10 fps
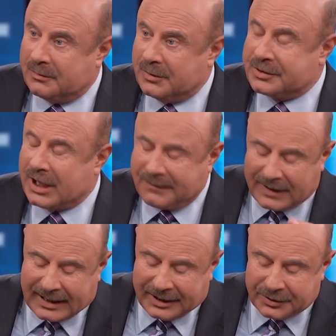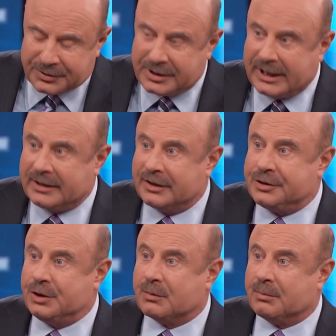Mustafa, I understand
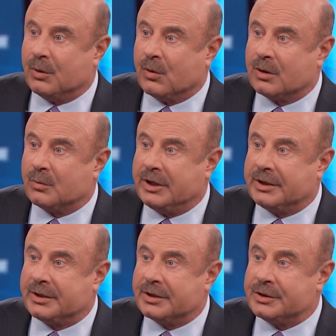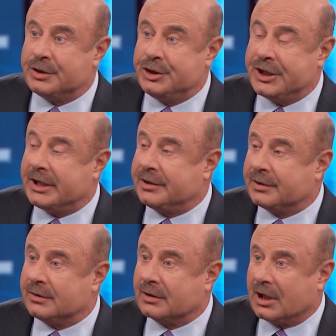that you were born with
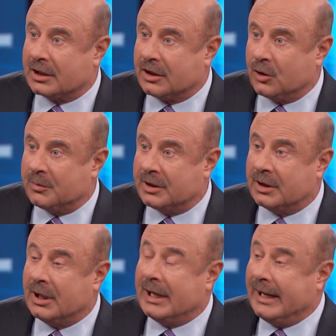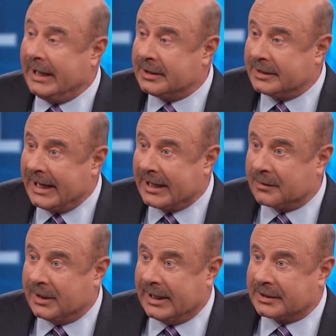congenital glaucoma and
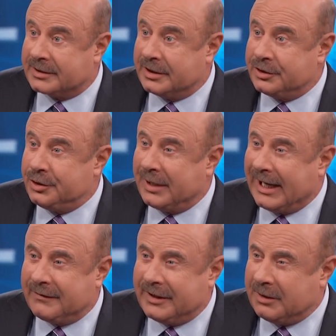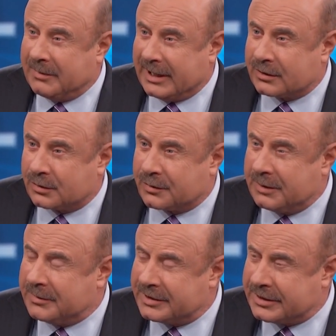cataracts. Did you have any medical
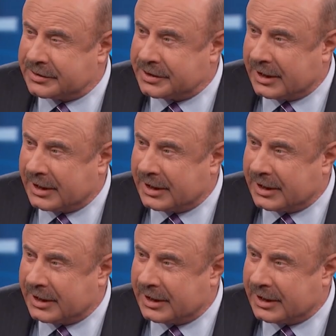treatments as a